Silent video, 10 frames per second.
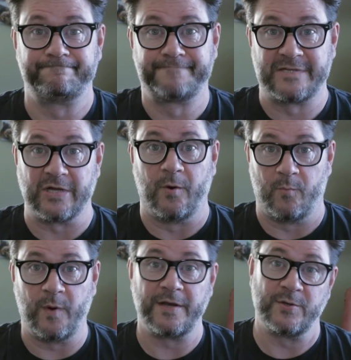So
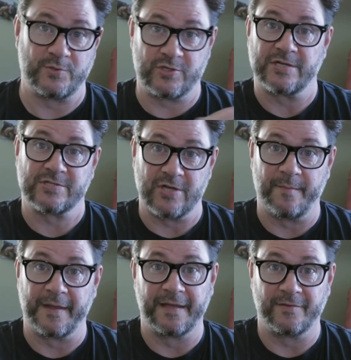when you just saw
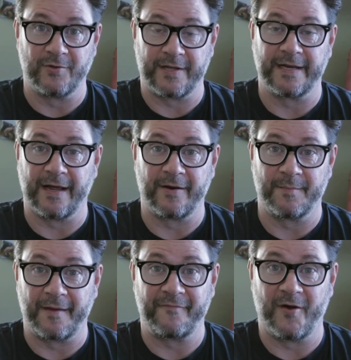me looking down at
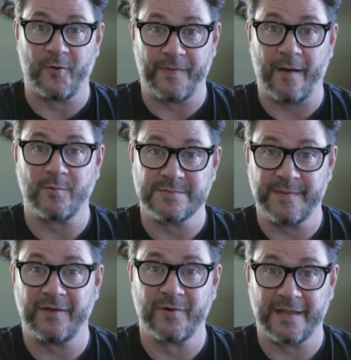my phone, that was
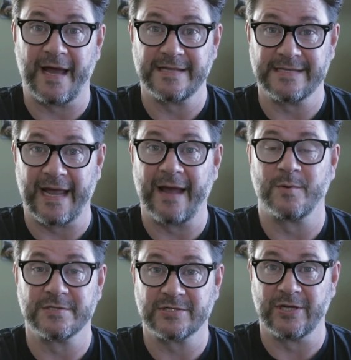me realizing I
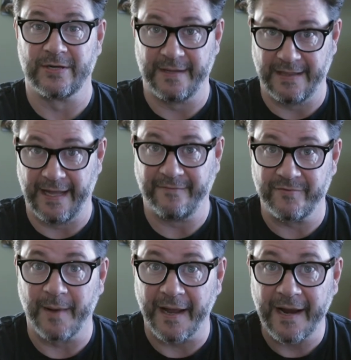was going to be late
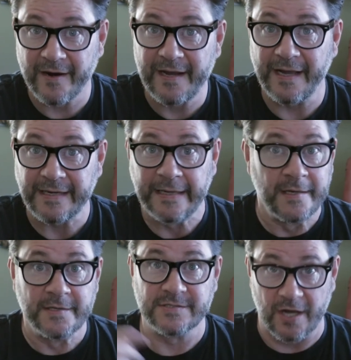for my haircut.
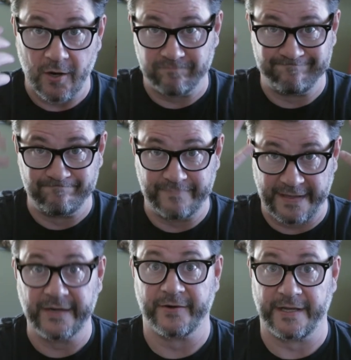So
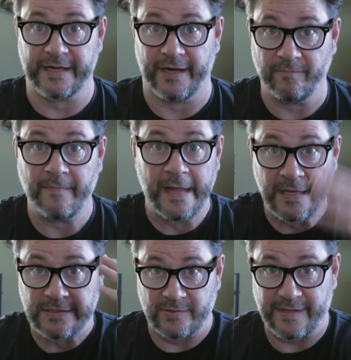here you go.
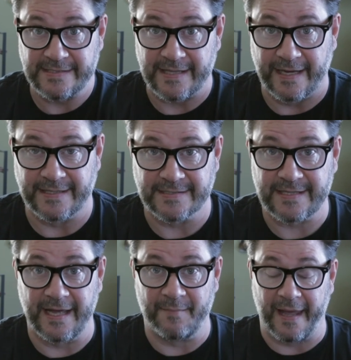So let's light this
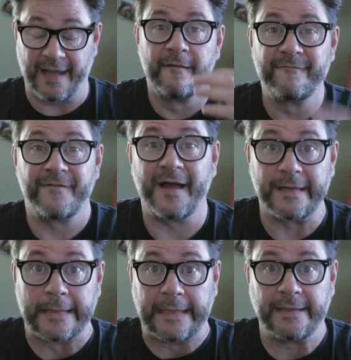clam bake.
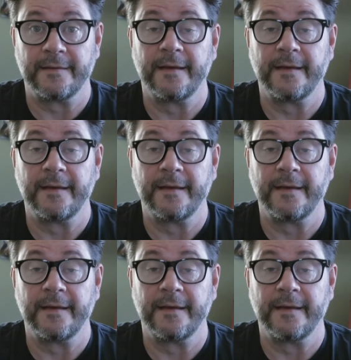Finally,